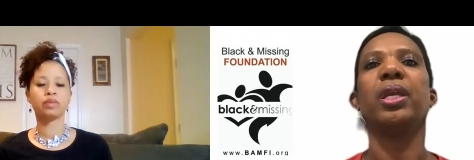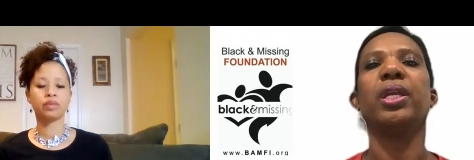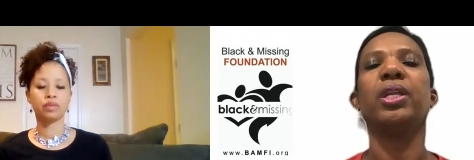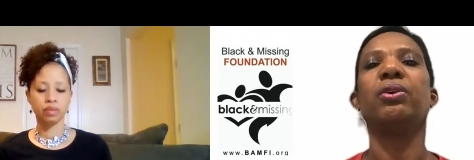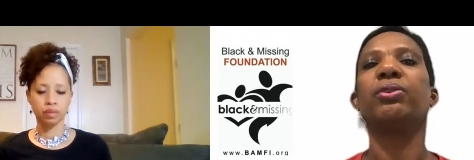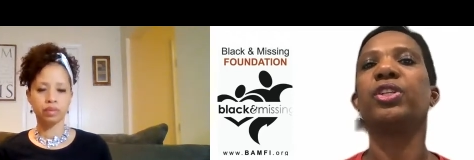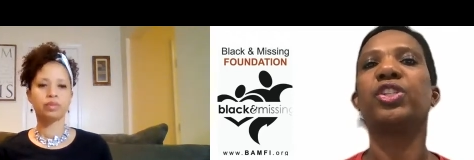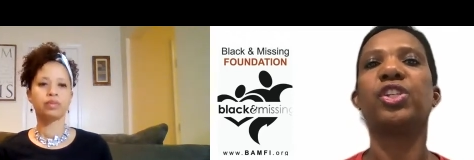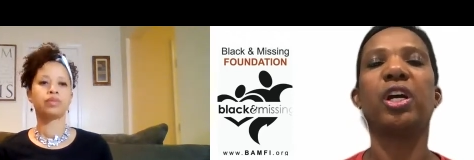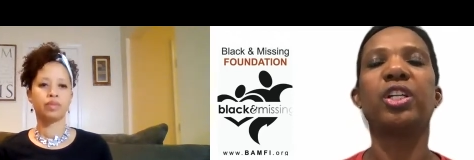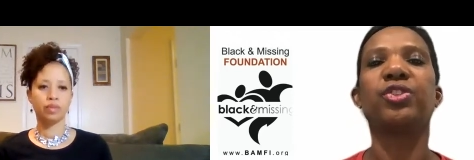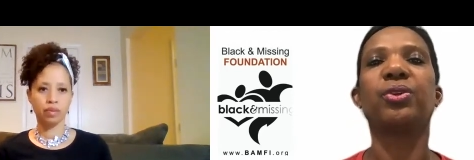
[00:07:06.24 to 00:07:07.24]
Speaker 1: you know, the
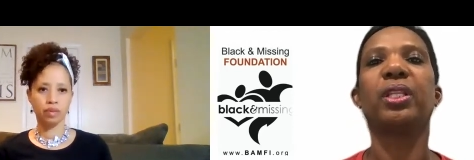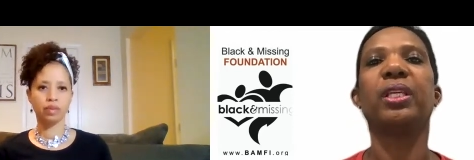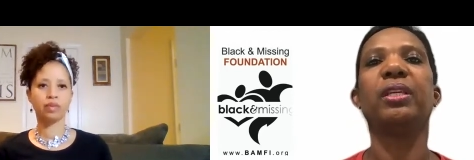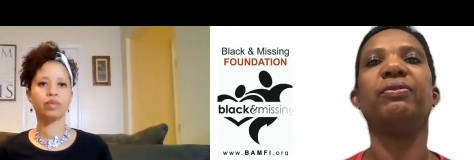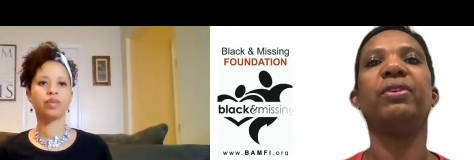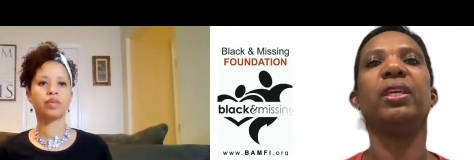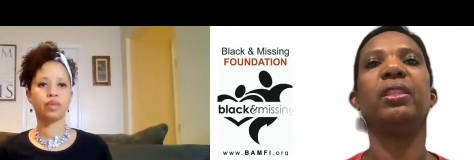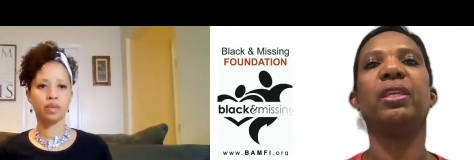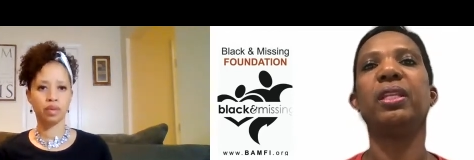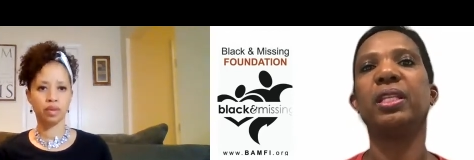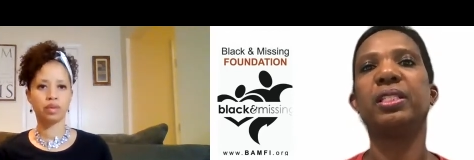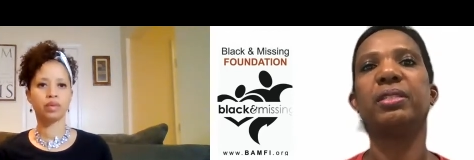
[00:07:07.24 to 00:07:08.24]
Chandra Levy, the
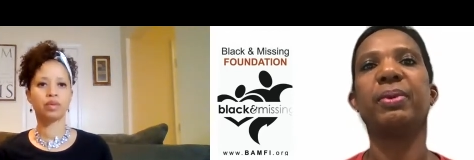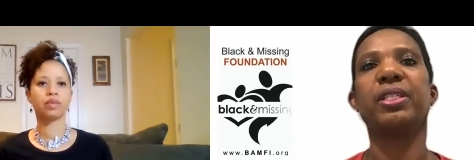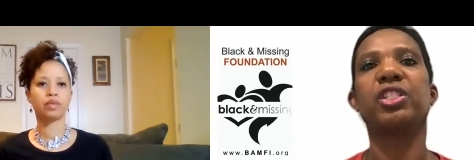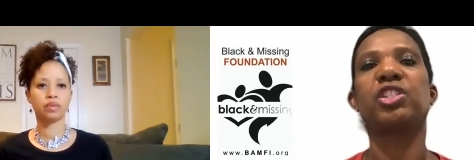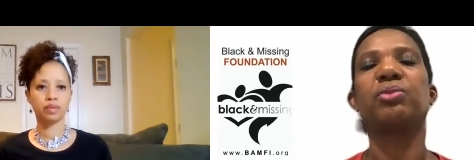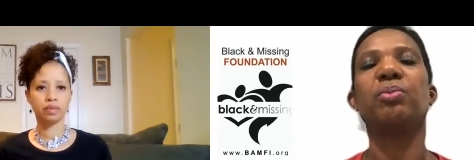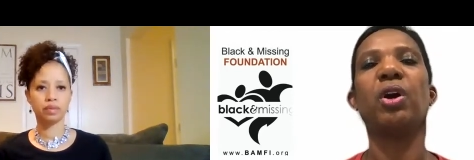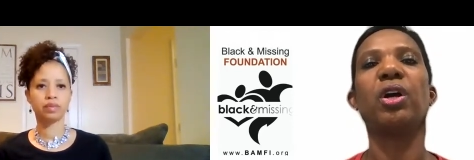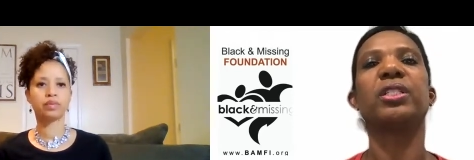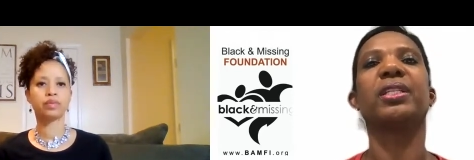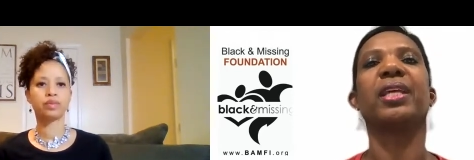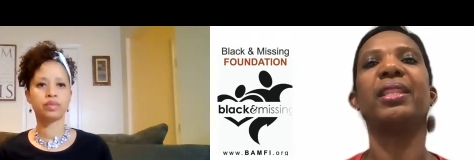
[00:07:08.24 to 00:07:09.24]
Elizabeth
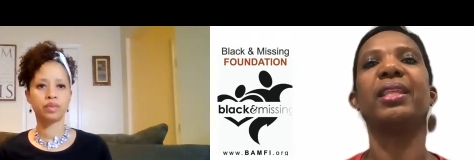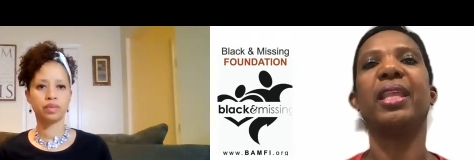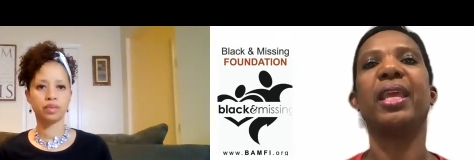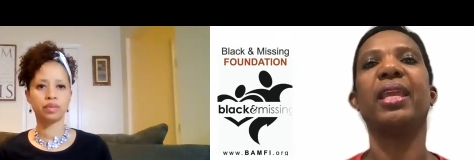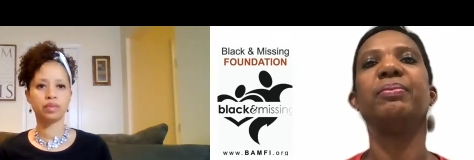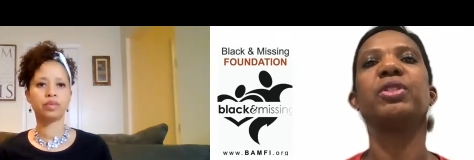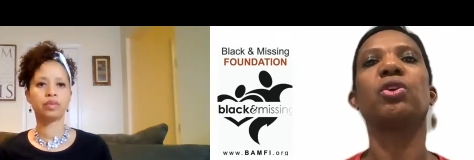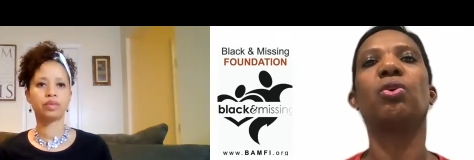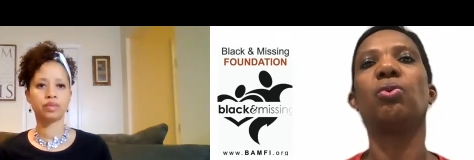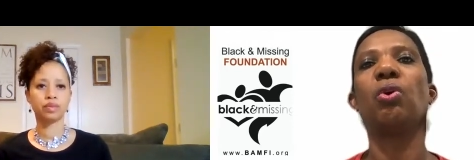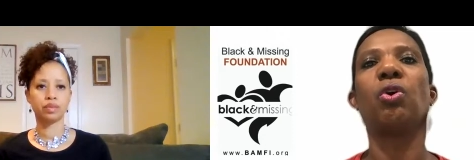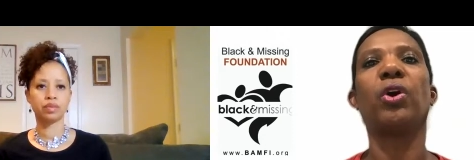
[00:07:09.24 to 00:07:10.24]
Smarts, and the names go
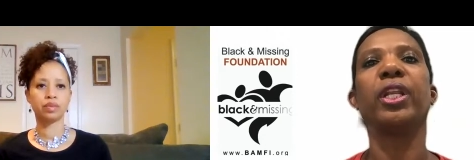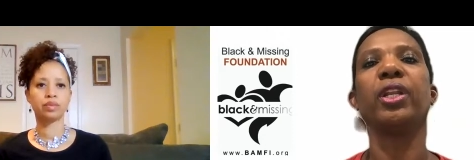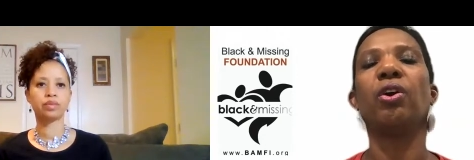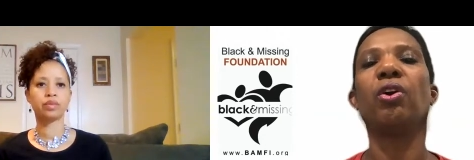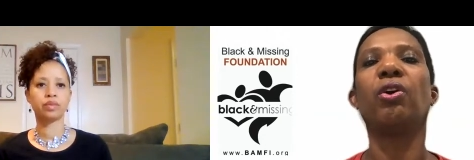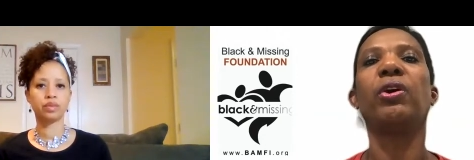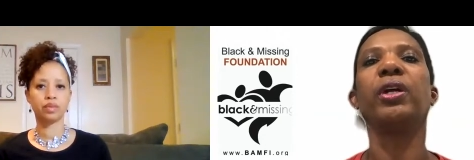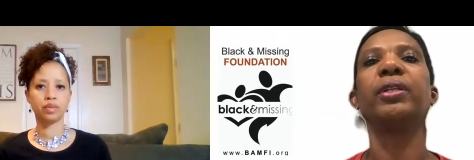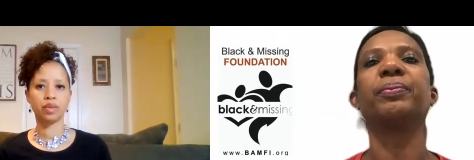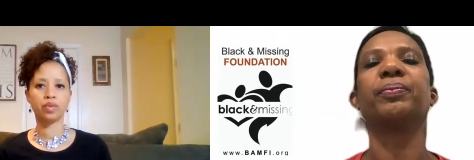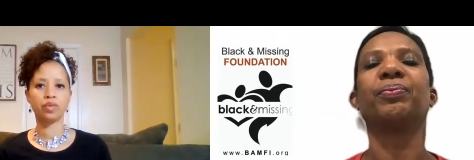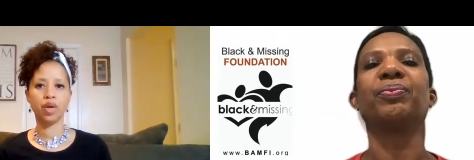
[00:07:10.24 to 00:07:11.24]
on and on.
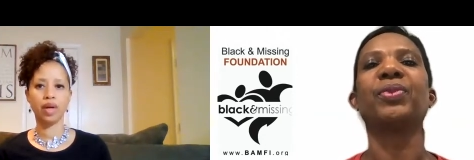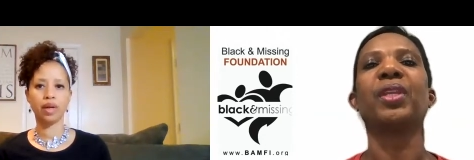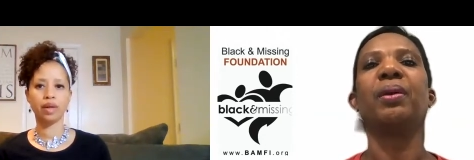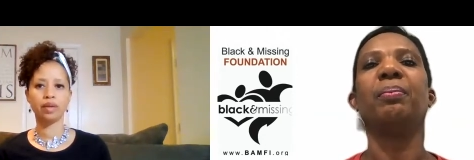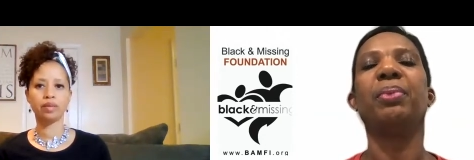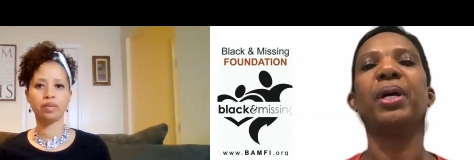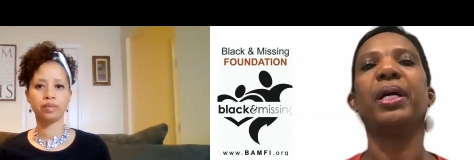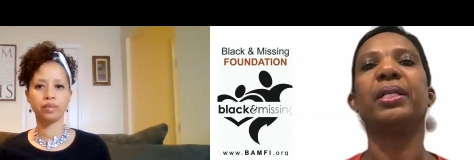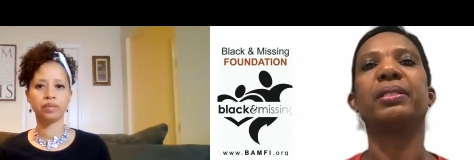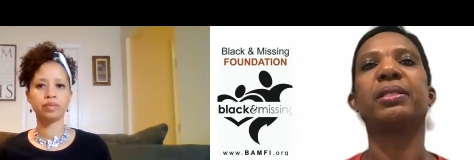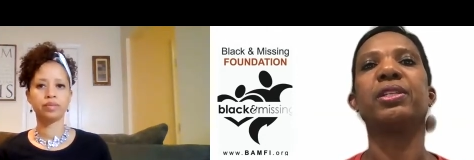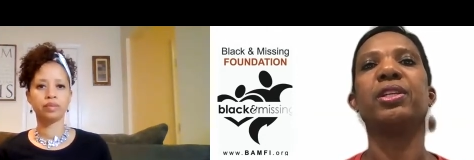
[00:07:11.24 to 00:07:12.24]
Right.
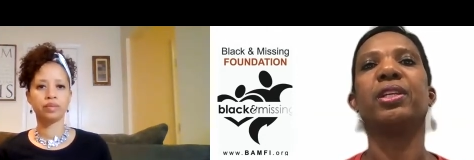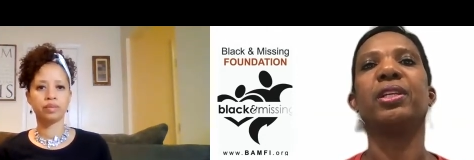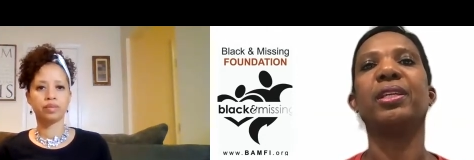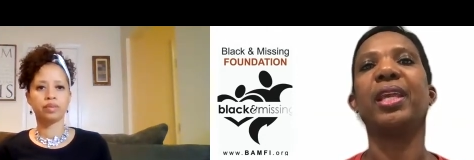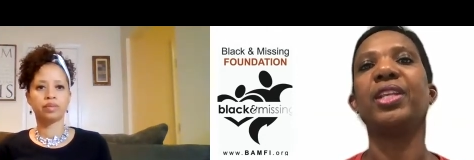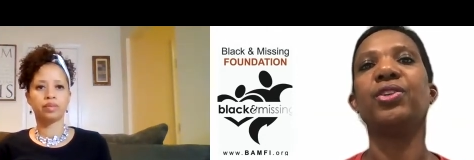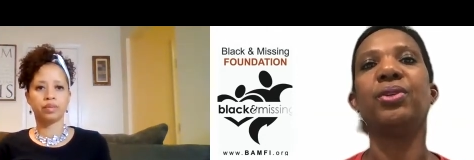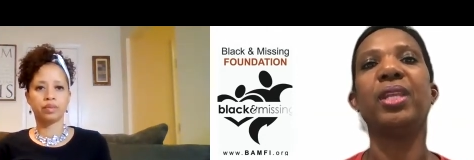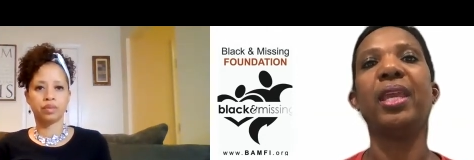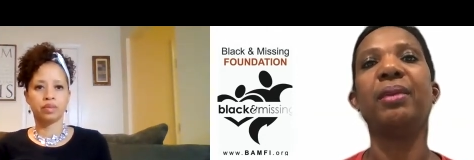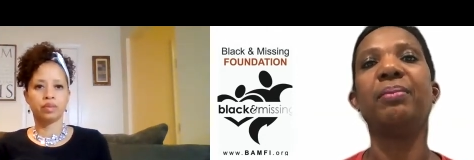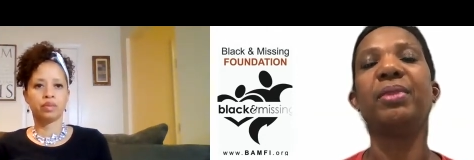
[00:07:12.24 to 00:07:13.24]
But can you
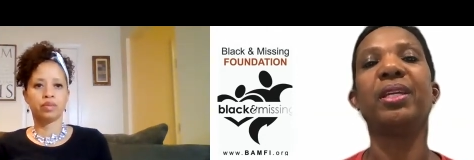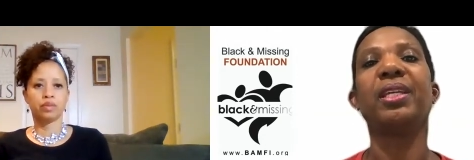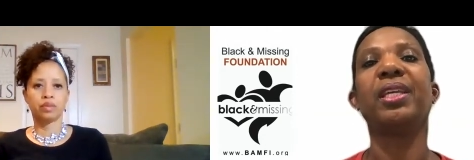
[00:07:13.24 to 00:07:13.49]
name the